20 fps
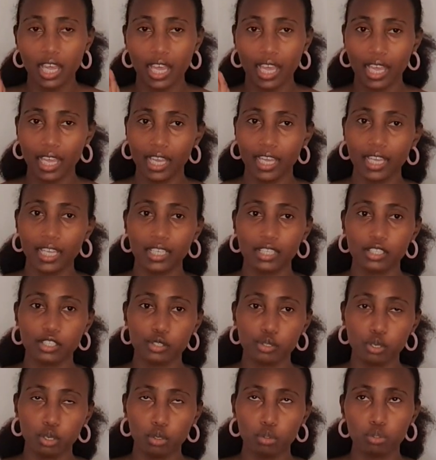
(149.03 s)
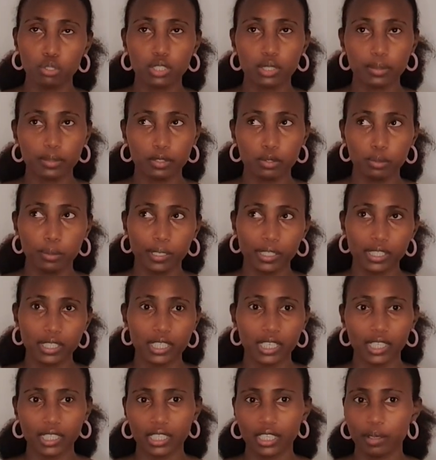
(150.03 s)
and your goods, you might
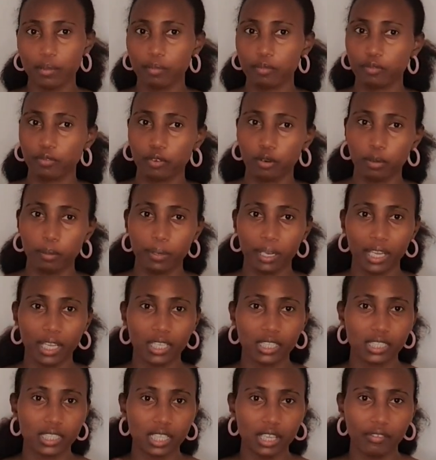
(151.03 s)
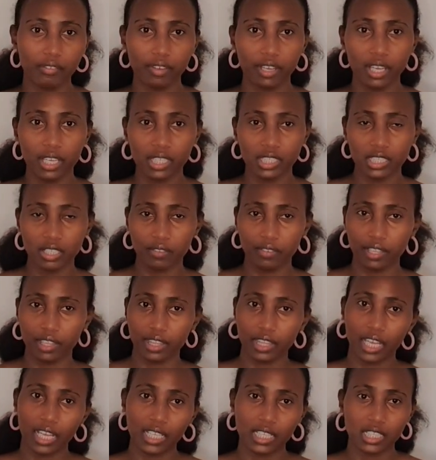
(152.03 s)
get them from like 7,
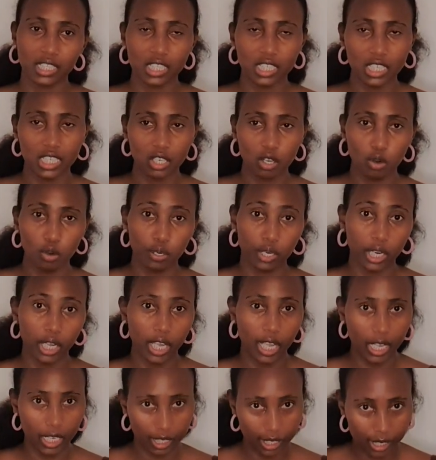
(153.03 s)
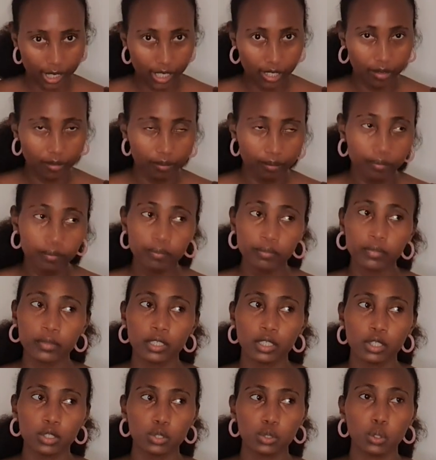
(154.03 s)
7:30 or 8.
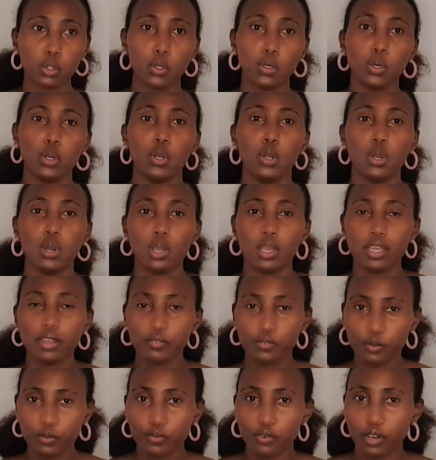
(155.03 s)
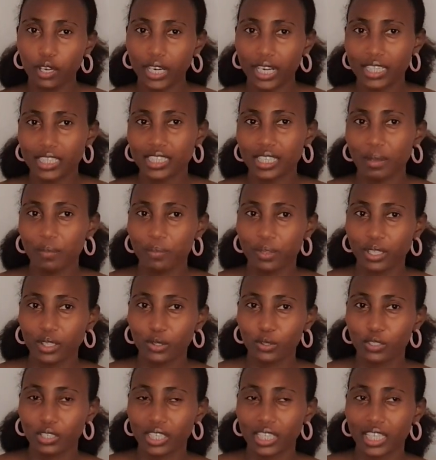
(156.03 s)
So if you've ordered something
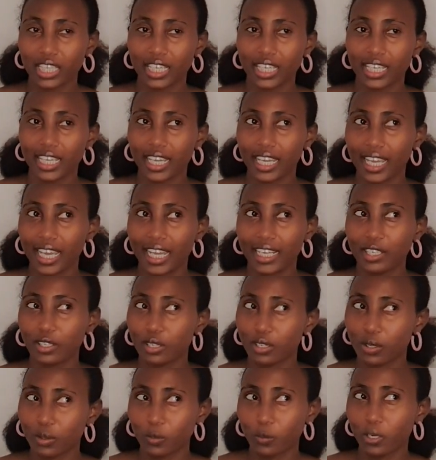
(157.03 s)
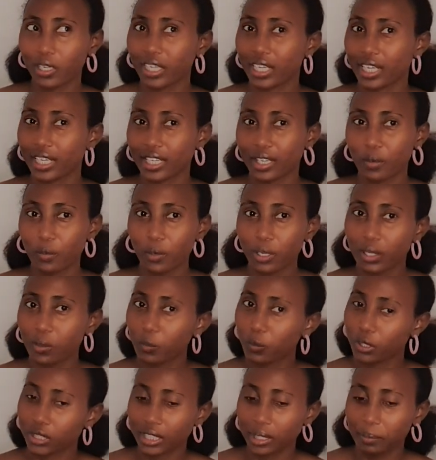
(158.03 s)
during the day and you're wondering
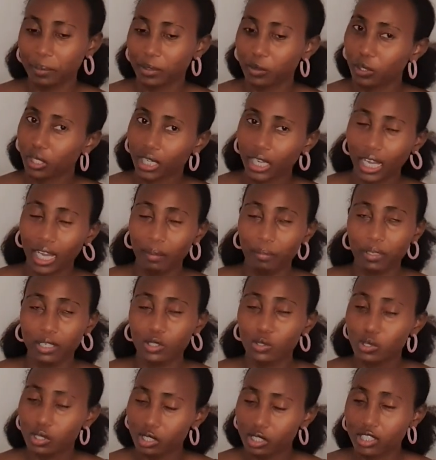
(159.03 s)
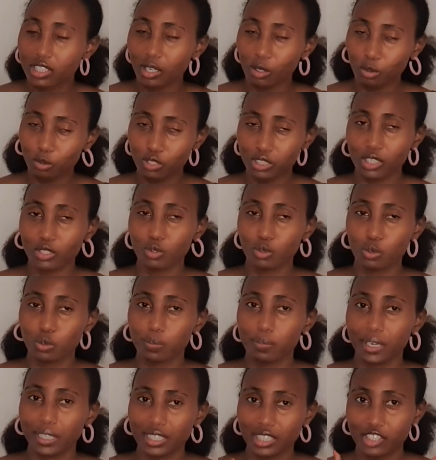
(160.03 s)
what time it will come, it will be chakuja too,
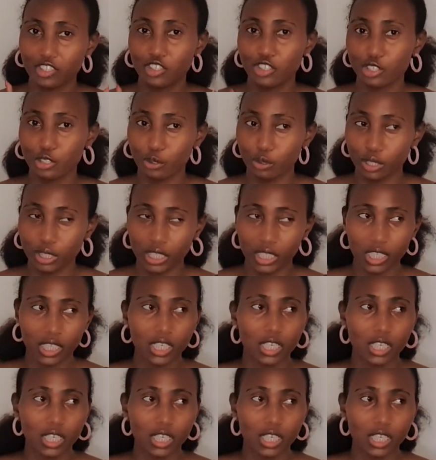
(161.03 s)
but jioni.